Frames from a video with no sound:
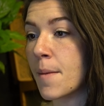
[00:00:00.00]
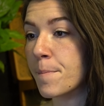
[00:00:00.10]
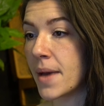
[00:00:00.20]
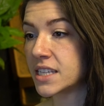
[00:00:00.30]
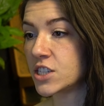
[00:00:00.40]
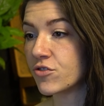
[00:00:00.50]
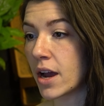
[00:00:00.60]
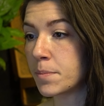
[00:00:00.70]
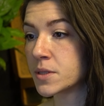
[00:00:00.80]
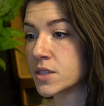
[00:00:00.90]
Messy
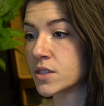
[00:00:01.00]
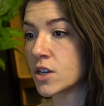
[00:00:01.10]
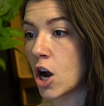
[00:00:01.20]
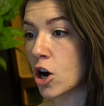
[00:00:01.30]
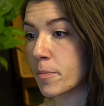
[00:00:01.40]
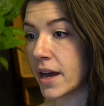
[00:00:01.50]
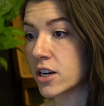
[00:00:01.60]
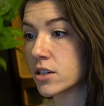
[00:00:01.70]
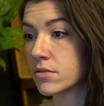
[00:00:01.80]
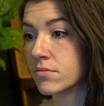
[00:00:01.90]
reps are
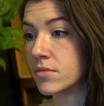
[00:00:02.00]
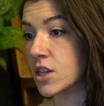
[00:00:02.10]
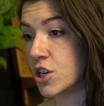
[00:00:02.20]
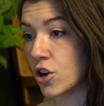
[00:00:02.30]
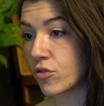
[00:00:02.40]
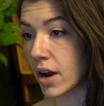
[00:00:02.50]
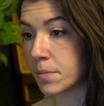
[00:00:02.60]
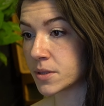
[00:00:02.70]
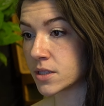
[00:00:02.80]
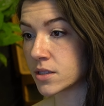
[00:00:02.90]
better than no
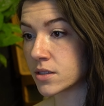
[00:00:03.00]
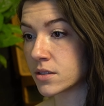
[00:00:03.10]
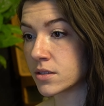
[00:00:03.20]
reps.